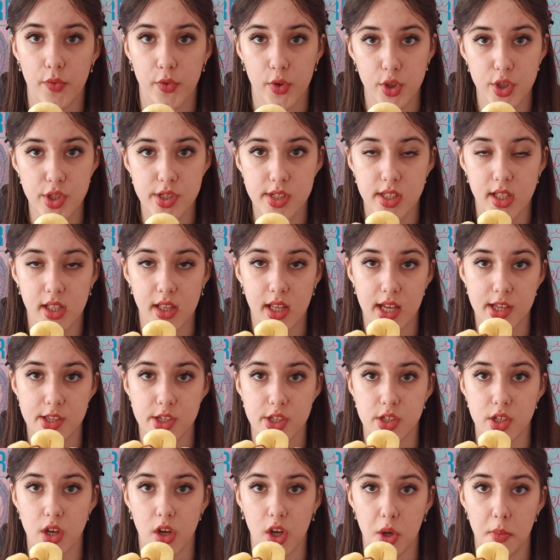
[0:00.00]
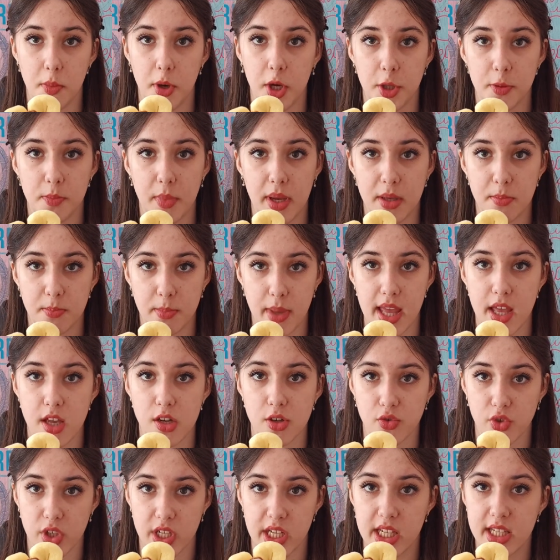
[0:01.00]
First, let's talk about my May
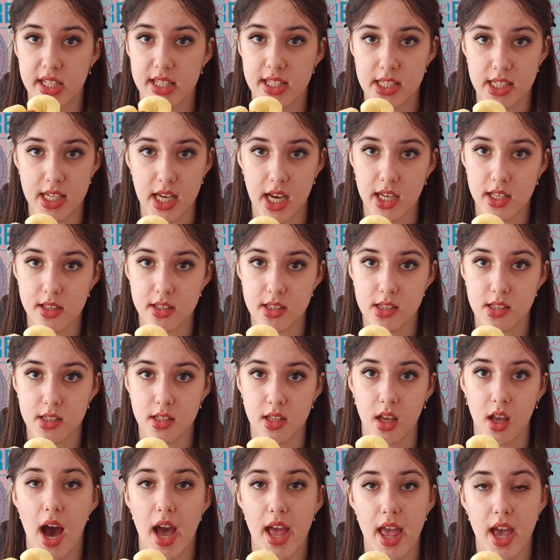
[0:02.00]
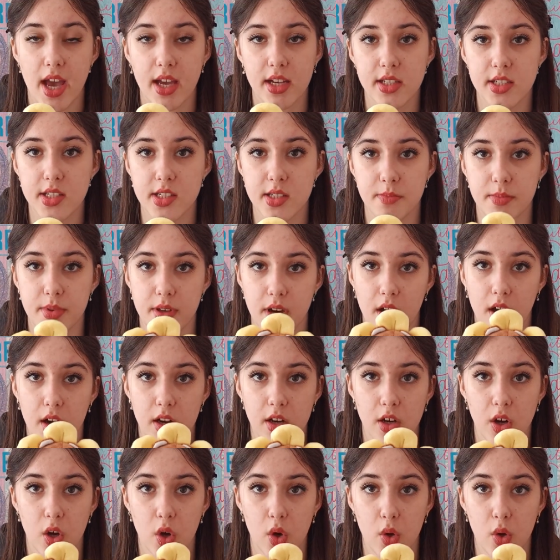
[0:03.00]
reading stats. I had a TBR